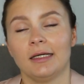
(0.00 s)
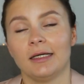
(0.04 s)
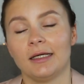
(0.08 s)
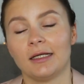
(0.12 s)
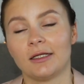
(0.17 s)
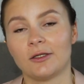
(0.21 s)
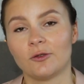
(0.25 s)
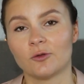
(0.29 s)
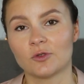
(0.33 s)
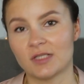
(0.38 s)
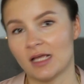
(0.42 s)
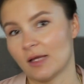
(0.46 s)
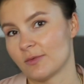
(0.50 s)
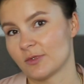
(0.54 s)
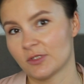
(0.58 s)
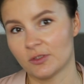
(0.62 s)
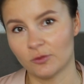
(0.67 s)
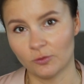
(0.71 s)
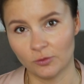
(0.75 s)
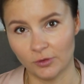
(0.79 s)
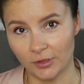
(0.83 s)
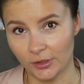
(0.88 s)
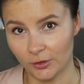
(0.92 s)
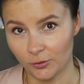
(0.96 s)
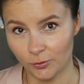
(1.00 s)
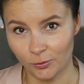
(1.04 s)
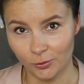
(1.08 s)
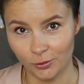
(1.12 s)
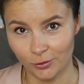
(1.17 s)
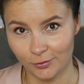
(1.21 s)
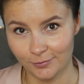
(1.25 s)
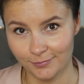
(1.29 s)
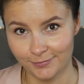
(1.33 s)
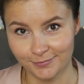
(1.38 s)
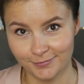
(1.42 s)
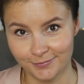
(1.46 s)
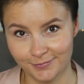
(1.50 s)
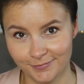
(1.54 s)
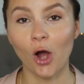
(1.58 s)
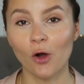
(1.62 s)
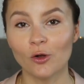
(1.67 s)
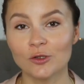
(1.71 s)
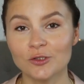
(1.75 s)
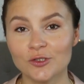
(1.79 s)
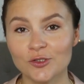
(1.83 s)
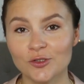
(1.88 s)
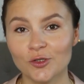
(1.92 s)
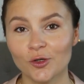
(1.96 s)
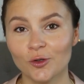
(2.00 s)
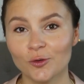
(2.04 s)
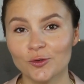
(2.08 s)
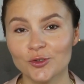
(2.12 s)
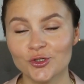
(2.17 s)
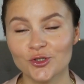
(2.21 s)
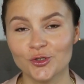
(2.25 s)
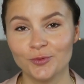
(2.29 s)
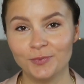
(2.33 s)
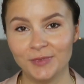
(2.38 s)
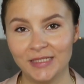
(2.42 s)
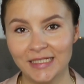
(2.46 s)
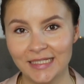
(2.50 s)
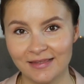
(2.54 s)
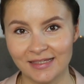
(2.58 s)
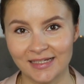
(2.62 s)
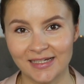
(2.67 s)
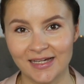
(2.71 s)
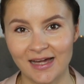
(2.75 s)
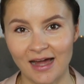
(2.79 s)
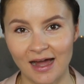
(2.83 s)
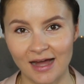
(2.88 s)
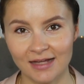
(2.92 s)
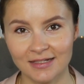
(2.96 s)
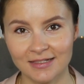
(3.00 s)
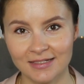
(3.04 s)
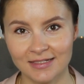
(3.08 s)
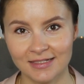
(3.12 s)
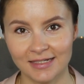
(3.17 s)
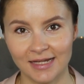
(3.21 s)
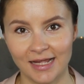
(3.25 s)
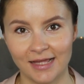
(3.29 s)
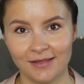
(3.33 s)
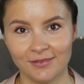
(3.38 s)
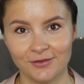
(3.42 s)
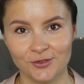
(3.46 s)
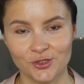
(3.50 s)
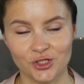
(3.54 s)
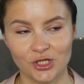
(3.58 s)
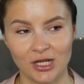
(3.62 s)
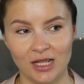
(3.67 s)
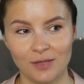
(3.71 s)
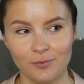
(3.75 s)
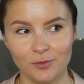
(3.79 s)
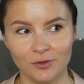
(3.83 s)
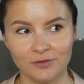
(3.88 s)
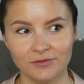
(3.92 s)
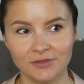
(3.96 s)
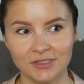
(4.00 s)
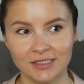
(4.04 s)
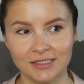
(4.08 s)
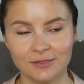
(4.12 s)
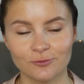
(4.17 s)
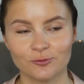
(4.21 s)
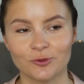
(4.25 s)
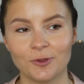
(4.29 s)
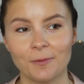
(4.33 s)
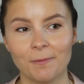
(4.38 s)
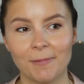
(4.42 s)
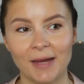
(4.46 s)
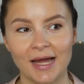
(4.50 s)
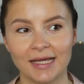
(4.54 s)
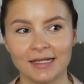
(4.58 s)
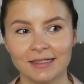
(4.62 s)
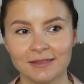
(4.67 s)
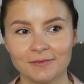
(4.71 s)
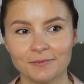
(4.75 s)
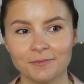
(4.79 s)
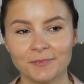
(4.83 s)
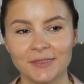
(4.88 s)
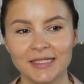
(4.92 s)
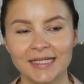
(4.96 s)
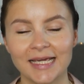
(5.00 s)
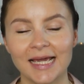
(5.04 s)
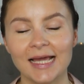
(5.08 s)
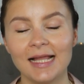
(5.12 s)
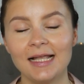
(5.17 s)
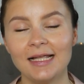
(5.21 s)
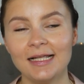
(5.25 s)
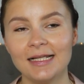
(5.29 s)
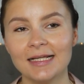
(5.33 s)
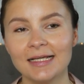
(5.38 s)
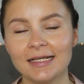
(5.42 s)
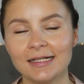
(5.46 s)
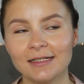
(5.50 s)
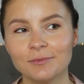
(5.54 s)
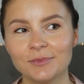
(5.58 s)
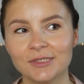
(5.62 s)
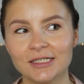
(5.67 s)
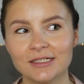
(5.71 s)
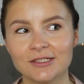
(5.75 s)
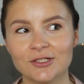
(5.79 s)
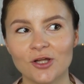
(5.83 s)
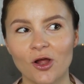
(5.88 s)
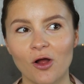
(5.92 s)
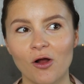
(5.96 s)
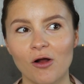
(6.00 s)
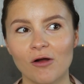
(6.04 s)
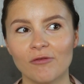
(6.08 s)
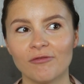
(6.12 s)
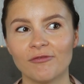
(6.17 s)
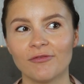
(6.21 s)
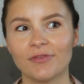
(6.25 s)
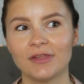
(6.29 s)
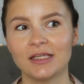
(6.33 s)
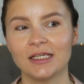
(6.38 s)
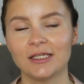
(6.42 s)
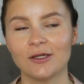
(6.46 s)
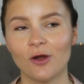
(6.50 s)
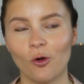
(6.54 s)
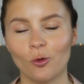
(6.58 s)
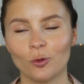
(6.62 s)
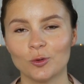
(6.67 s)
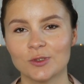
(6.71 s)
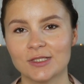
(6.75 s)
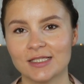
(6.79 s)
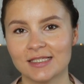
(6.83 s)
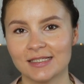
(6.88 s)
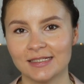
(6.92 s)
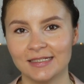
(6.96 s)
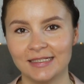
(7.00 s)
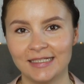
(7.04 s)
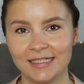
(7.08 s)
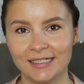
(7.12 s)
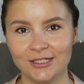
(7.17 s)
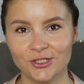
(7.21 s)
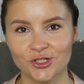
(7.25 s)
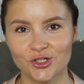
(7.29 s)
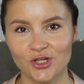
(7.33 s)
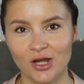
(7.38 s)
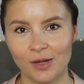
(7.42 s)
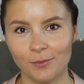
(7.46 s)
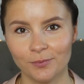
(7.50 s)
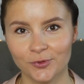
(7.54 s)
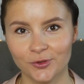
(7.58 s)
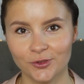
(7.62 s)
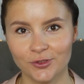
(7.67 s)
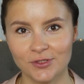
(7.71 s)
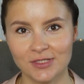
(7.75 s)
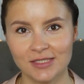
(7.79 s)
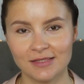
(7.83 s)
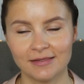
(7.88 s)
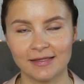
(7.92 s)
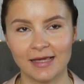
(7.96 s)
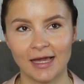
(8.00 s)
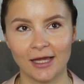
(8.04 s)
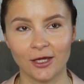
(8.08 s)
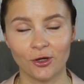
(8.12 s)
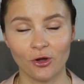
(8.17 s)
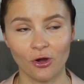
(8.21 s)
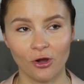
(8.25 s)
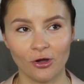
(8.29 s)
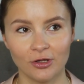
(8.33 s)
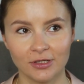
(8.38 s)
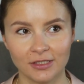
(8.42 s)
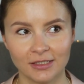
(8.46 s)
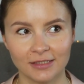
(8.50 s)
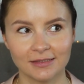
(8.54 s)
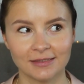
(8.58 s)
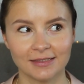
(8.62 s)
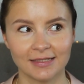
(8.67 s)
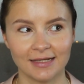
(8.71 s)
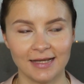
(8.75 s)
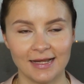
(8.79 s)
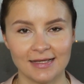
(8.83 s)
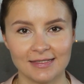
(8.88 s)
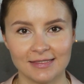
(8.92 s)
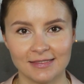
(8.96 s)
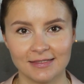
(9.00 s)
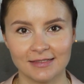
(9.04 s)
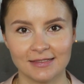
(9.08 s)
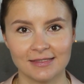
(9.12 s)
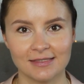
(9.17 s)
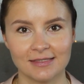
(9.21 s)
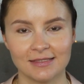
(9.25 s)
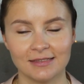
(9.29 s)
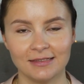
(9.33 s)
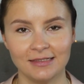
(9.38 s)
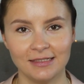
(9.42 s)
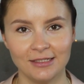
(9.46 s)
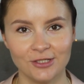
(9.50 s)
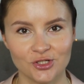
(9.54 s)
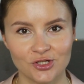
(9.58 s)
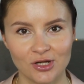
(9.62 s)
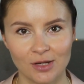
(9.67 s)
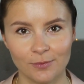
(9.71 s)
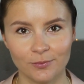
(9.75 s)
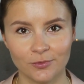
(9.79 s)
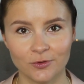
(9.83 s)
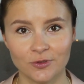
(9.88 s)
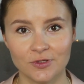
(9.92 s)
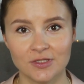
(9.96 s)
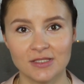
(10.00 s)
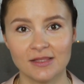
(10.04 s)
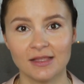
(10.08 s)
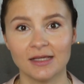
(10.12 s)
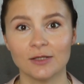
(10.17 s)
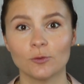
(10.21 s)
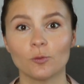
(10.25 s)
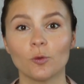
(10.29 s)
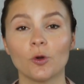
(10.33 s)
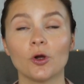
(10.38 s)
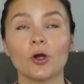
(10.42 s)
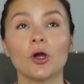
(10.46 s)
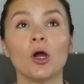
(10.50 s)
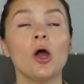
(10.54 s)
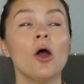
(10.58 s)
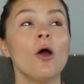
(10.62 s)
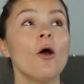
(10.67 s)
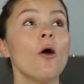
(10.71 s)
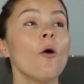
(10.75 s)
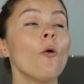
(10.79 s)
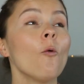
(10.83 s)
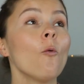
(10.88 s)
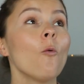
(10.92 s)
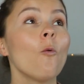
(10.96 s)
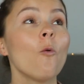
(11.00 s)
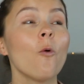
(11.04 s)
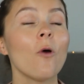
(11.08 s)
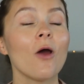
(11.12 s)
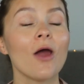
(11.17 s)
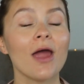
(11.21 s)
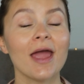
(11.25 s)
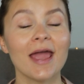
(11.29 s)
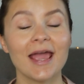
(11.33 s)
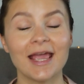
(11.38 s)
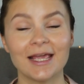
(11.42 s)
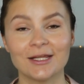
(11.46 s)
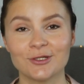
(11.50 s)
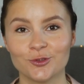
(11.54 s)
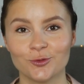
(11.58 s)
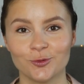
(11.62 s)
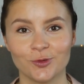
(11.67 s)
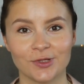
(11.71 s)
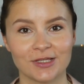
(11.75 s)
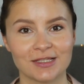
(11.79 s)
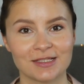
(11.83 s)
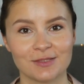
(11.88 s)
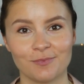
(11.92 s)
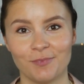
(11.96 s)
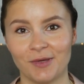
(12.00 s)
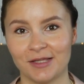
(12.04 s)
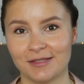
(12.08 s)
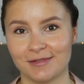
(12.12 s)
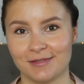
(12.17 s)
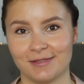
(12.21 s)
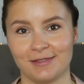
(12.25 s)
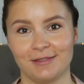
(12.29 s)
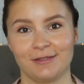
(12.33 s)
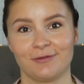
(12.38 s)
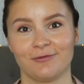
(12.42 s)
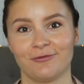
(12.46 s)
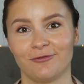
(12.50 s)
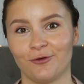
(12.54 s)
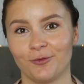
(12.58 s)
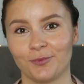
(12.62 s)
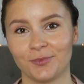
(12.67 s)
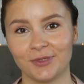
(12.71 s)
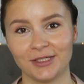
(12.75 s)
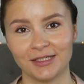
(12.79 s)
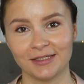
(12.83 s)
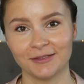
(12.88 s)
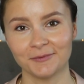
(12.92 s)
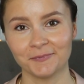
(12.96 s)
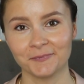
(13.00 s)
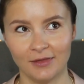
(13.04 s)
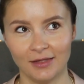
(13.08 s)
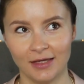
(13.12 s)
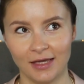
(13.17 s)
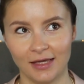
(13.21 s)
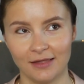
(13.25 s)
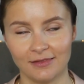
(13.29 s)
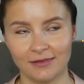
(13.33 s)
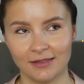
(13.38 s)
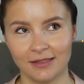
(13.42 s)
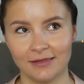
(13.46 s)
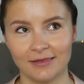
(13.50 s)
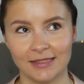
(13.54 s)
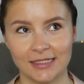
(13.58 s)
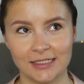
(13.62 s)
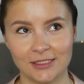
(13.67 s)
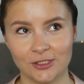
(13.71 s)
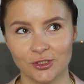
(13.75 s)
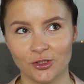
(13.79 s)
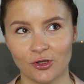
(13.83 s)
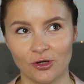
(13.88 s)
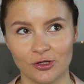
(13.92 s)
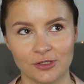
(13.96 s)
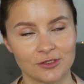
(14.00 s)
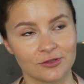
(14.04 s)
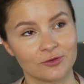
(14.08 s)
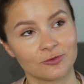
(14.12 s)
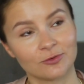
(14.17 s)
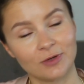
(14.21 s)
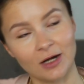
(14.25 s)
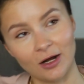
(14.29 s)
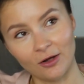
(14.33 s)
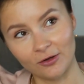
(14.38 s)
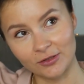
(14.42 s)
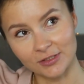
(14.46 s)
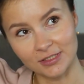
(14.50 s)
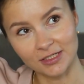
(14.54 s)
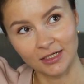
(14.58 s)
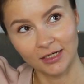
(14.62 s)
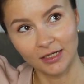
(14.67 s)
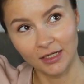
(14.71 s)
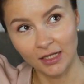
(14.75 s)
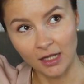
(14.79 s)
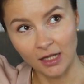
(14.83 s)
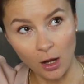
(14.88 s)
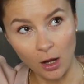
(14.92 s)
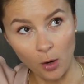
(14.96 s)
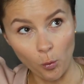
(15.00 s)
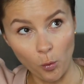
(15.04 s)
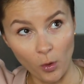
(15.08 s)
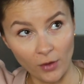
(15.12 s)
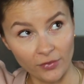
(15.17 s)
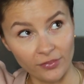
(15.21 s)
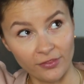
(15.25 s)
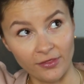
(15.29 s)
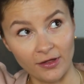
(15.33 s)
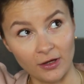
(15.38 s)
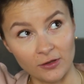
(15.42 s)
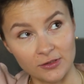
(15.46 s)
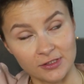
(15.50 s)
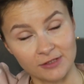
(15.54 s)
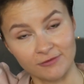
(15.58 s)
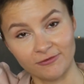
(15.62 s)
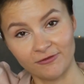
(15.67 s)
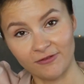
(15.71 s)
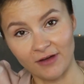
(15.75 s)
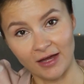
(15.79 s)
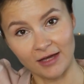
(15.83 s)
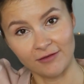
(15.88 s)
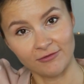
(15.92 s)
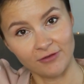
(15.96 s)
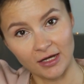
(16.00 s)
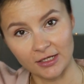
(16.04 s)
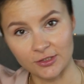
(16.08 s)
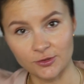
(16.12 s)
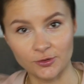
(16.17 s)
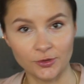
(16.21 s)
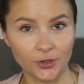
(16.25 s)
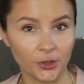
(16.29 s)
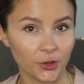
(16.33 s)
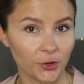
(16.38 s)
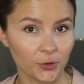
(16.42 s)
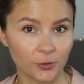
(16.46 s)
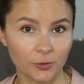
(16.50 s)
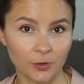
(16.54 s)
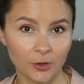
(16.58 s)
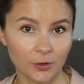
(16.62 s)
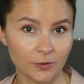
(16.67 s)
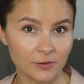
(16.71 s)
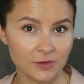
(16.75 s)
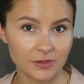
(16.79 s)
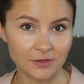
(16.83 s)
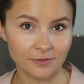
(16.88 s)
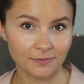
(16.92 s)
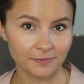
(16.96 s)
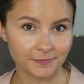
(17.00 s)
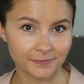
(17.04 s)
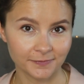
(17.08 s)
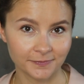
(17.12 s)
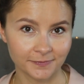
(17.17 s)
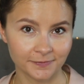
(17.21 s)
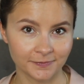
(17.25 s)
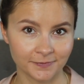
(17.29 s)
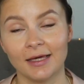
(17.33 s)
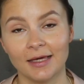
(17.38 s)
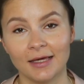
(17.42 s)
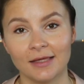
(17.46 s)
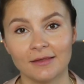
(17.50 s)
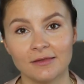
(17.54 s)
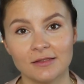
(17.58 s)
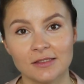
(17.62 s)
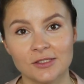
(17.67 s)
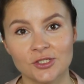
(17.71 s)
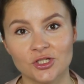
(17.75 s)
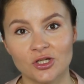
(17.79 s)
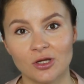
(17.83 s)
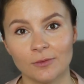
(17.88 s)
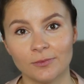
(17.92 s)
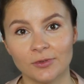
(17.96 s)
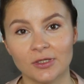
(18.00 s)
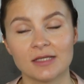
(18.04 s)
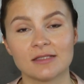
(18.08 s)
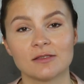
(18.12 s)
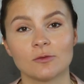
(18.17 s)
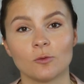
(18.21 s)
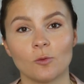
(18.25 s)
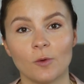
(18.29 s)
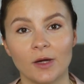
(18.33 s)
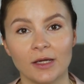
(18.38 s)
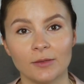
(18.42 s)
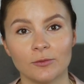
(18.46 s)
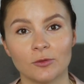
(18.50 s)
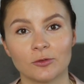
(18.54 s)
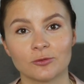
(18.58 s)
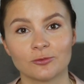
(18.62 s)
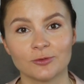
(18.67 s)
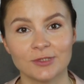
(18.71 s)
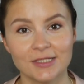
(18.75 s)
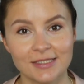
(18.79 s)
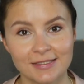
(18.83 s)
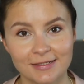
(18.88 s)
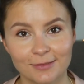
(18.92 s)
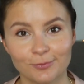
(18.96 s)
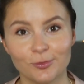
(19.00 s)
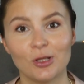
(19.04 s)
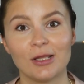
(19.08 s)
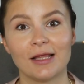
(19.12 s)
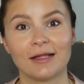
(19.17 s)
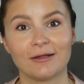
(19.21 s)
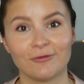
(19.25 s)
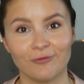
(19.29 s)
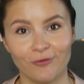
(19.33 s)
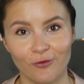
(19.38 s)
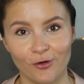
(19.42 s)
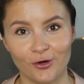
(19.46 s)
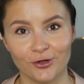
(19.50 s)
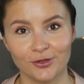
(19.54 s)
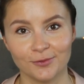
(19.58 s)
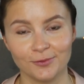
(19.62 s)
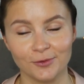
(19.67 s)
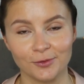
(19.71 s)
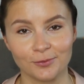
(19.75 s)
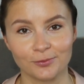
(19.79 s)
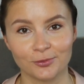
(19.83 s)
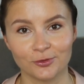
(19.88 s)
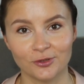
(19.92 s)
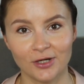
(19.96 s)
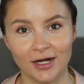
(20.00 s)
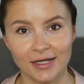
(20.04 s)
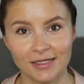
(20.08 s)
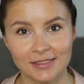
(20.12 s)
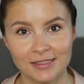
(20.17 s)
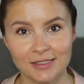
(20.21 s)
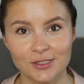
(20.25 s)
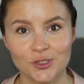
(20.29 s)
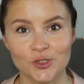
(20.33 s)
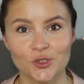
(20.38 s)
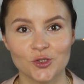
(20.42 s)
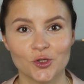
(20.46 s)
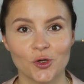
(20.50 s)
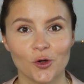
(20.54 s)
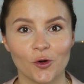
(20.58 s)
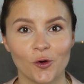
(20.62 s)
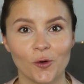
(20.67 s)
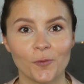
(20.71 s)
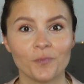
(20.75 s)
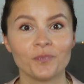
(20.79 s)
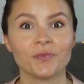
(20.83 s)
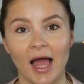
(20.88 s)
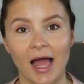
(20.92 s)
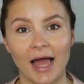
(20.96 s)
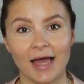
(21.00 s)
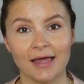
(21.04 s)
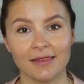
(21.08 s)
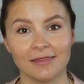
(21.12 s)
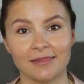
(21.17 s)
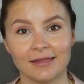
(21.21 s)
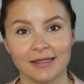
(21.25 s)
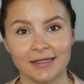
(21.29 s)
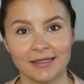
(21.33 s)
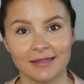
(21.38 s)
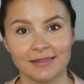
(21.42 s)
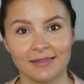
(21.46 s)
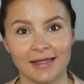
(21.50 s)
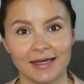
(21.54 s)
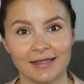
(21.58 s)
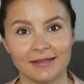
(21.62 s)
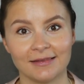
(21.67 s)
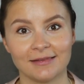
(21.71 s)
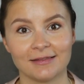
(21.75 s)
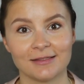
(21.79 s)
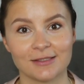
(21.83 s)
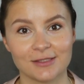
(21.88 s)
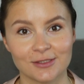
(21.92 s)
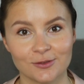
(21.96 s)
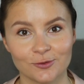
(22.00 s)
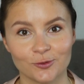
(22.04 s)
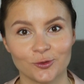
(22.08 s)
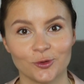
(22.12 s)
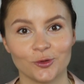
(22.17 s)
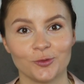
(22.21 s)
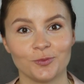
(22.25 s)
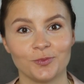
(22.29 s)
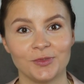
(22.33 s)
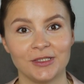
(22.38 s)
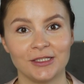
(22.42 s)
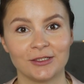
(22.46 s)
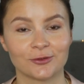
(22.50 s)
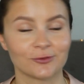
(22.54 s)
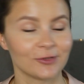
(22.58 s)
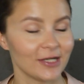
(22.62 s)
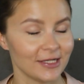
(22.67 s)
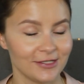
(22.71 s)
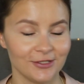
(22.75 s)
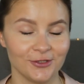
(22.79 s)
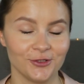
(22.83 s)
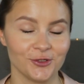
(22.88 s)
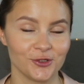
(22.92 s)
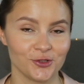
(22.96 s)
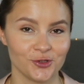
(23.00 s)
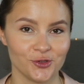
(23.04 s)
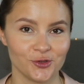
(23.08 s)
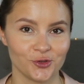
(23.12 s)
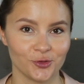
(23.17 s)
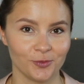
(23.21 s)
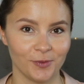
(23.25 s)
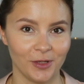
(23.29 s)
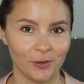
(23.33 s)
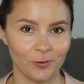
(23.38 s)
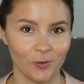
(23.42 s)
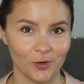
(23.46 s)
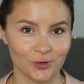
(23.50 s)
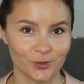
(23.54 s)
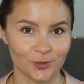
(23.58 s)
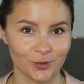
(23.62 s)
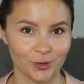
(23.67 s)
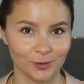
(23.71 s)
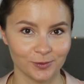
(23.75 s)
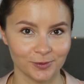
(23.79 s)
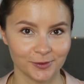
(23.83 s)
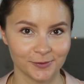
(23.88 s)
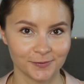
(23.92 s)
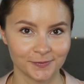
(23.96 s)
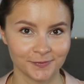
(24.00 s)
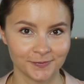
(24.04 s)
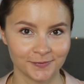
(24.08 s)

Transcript: it looks absolutely cool. Also, to me, the cut and the shape of it remind me a little bit of the old Celine jumpers, the iconic classic Celine jumpers that were way too expensive for me. I think they did cost around 1,500 euros. And this jumper has a way more reasonable and affordable price, so I think that this could be a great addition to my wardrobe.